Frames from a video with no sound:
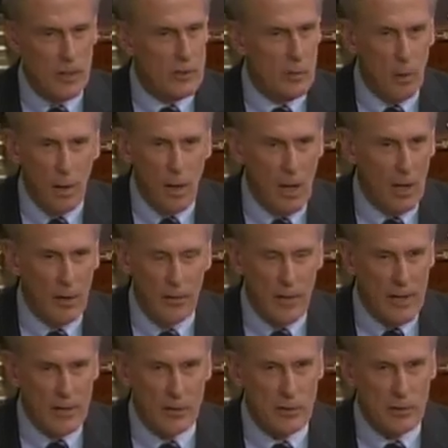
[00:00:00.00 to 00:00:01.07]
to all our
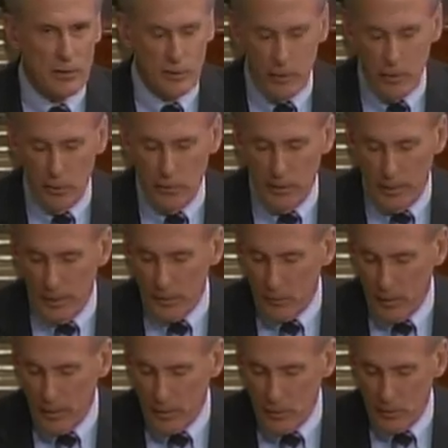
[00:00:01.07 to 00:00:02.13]
nation's children and
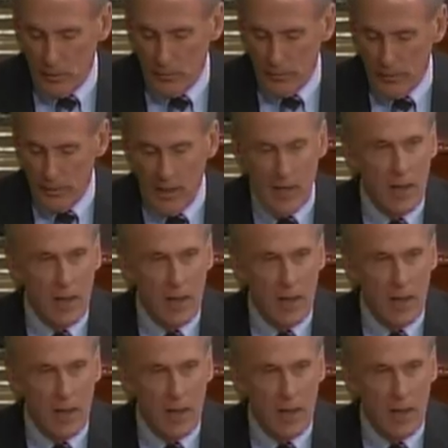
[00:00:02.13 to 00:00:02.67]
grandchildren,